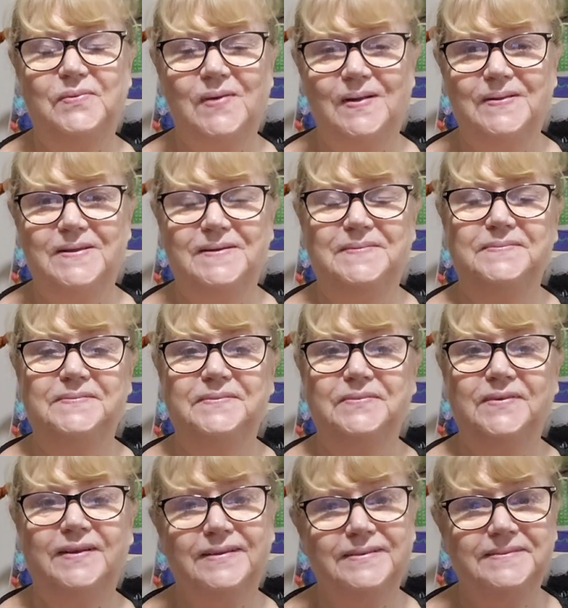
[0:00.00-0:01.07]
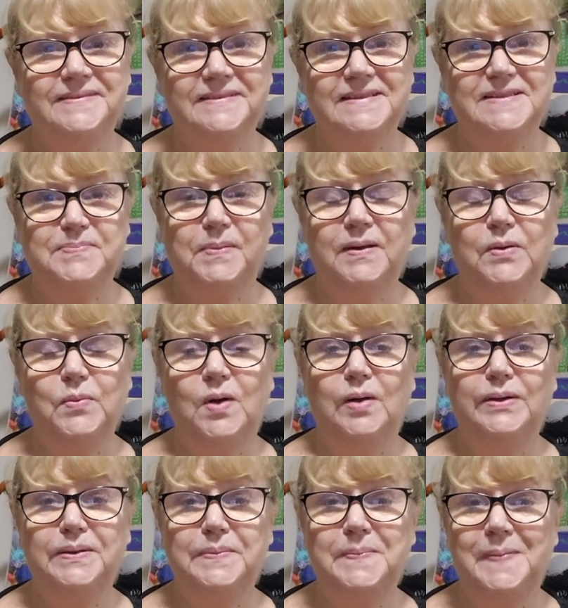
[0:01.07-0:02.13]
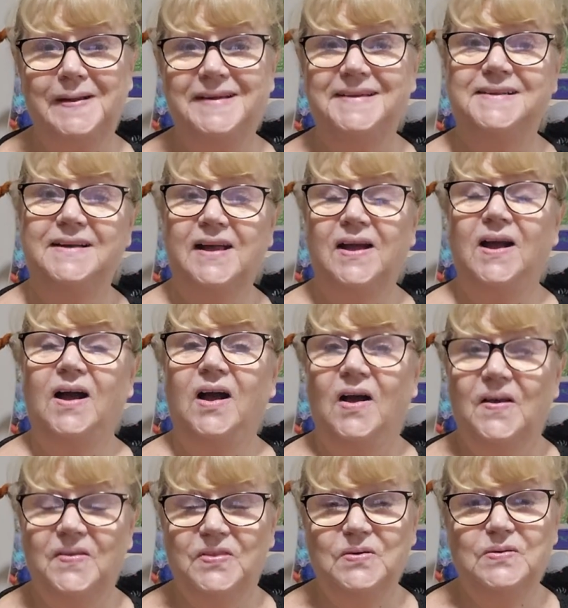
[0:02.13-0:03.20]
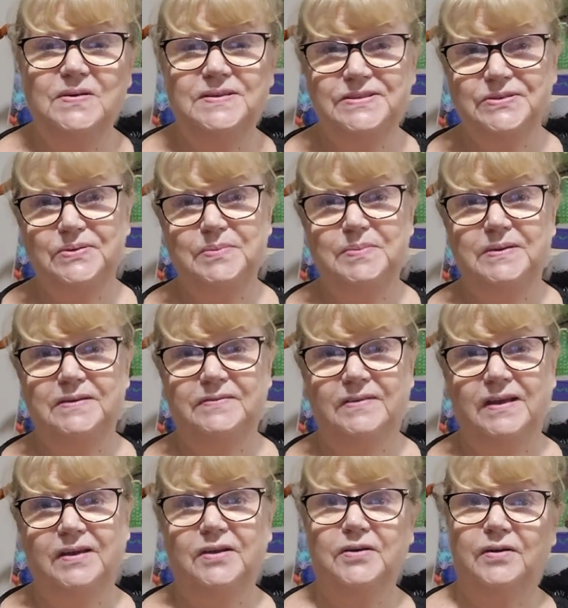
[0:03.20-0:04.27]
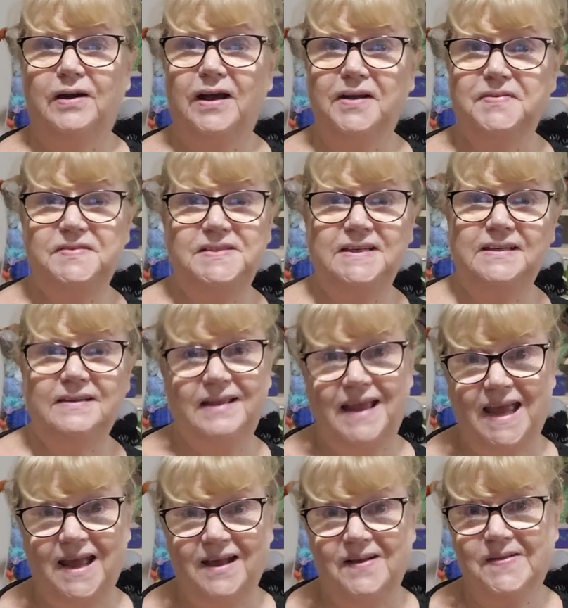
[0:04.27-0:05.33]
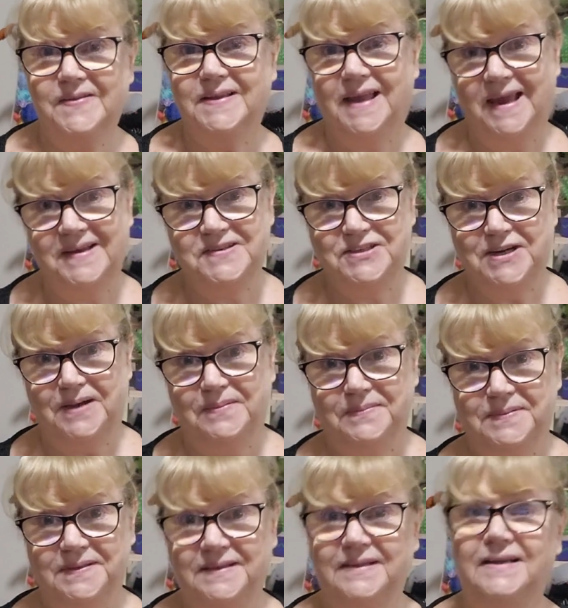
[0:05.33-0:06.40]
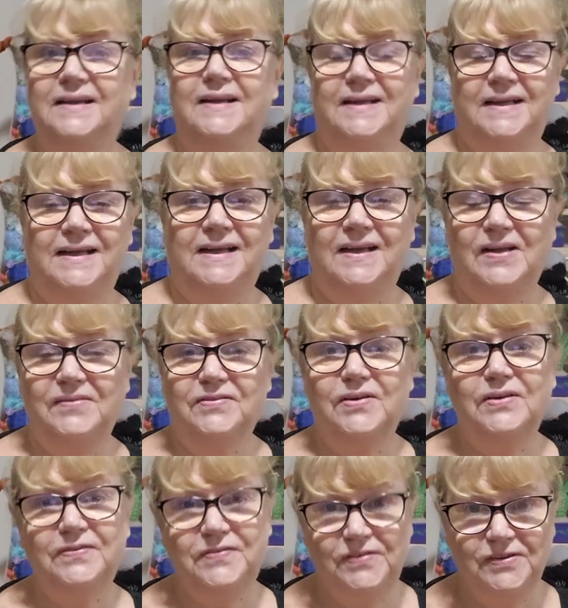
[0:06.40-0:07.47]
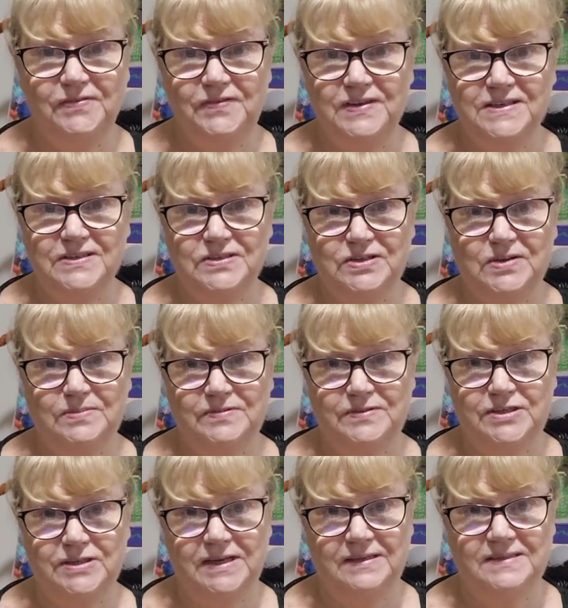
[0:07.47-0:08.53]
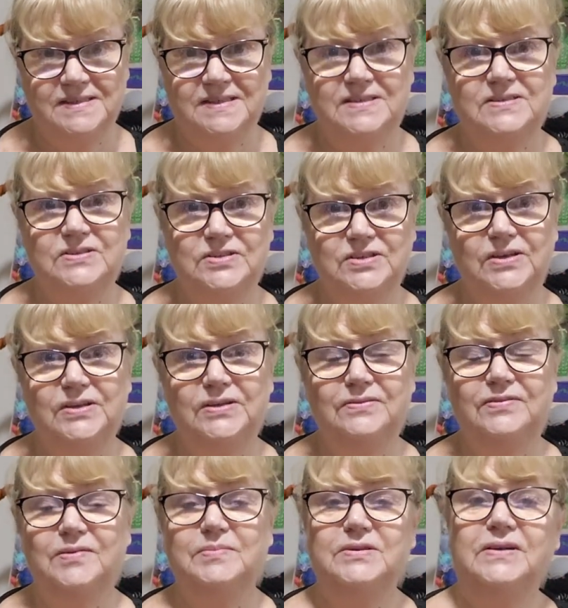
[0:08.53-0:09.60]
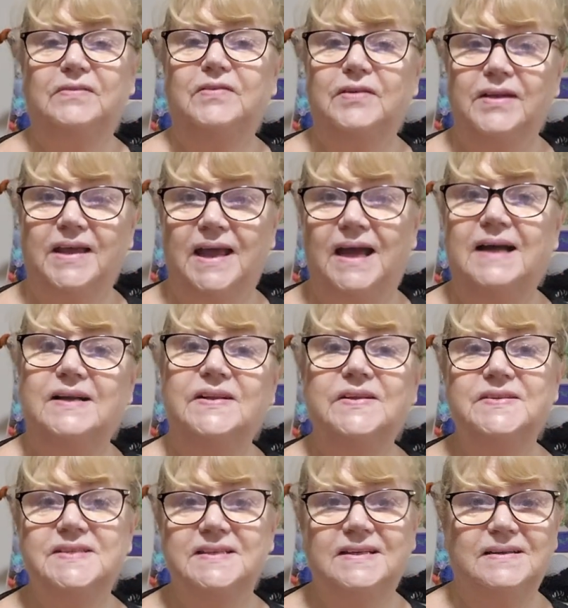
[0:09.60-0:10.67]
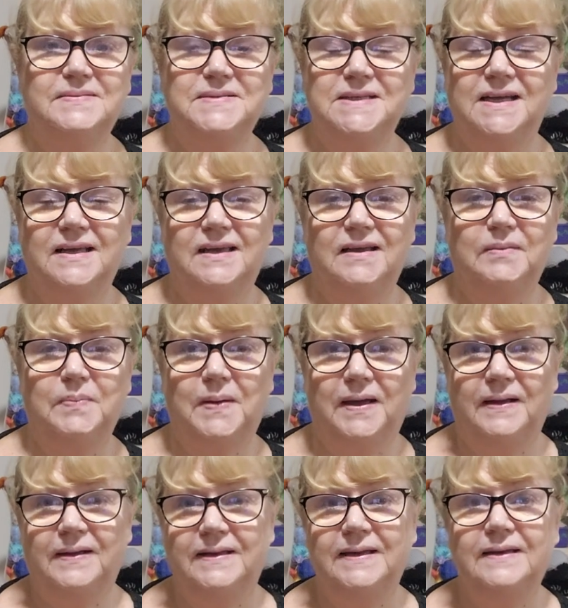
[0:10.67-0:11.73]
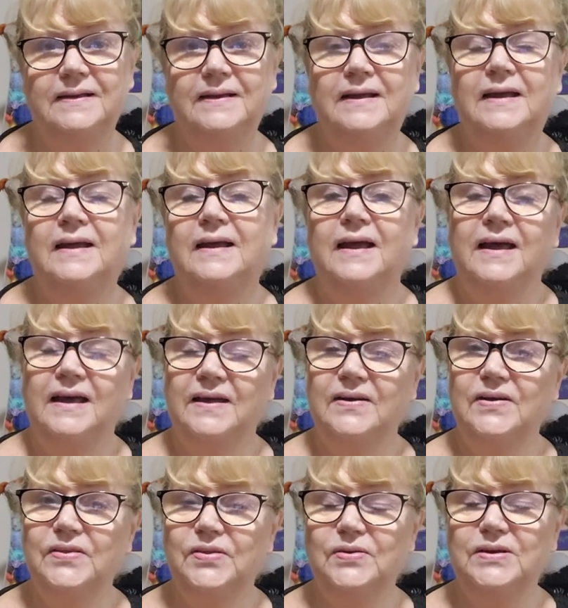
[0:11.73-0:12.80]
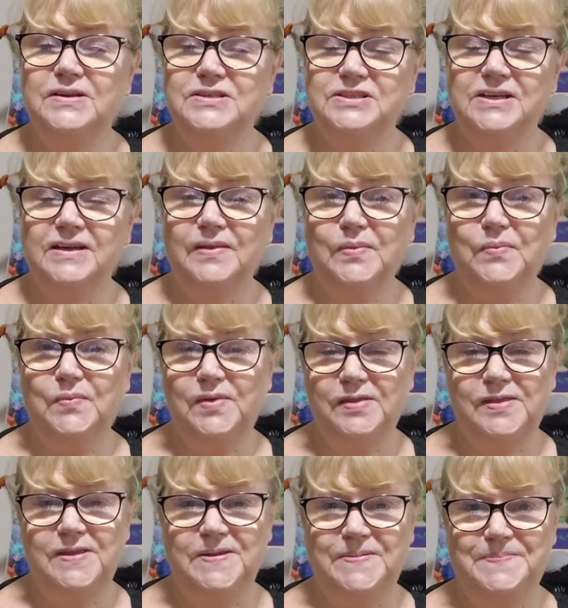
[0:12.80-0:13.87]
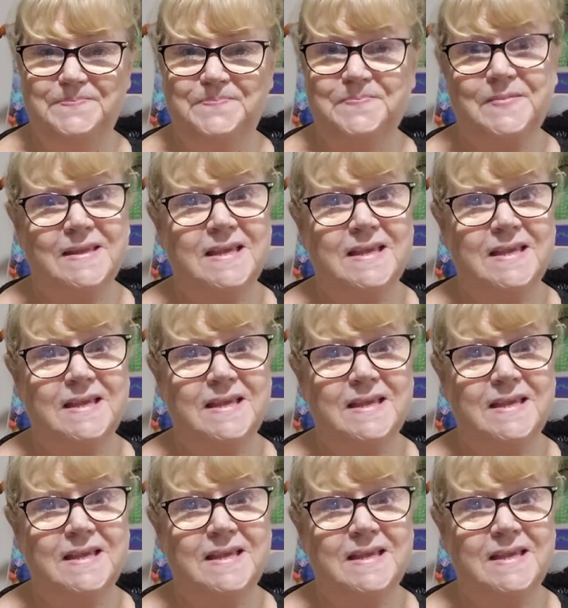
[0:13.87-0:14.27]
Welcome. Well, it's been a while, but I thought I'd do a bit of a crafting Cal catch up. I've got a few finished objects to show you from different Cals that I'm taking part in, and I thought I'd share them with you.